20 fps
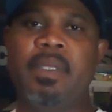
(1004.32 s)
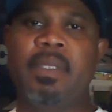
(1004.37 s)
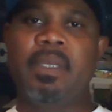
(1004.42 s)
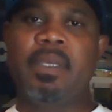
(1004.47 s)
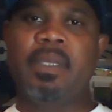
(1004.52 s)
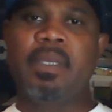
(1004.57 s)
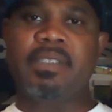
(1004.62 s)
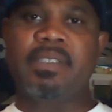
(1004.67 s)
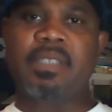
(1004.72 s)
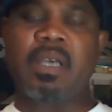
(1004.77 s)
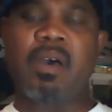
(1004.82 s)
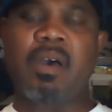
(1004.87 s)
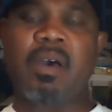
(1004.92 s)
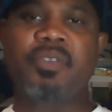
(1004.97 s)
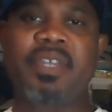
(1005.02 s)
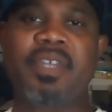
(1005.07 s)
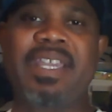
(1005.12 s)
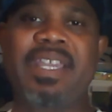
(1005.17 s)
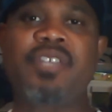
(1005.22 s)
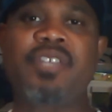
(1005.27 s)
it's called
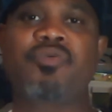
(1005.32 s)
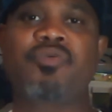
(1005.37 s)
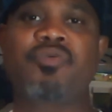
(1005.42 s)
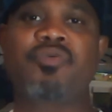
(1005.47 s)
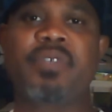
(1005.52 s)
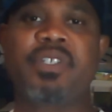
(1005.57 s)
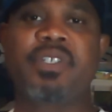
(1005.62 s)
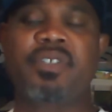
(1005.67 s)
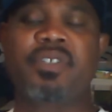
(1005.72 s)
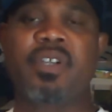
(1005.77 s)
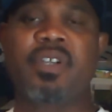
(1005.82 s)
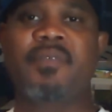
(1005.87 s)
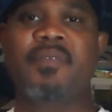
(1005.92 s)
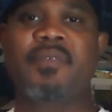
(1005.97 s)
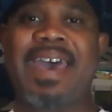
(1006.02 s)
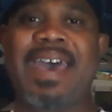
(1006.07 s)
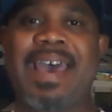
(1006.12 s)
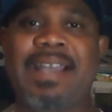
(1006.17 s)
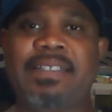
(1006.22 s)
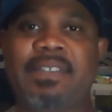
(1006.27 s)
the injury reserve
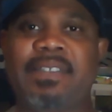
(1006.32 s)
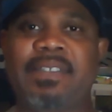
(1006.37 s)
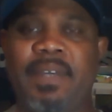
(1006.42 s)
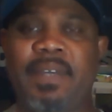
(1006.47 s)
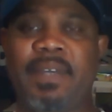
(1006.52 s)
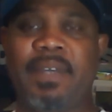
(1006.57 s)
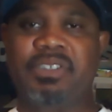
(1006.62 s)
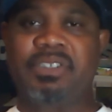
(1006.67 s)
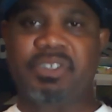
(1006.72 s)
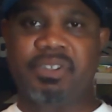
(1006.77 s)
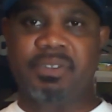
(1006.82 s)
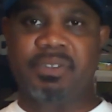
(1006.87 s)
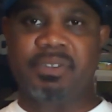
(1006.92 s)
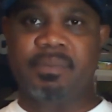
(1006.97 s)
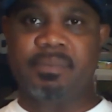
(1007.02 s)
activation.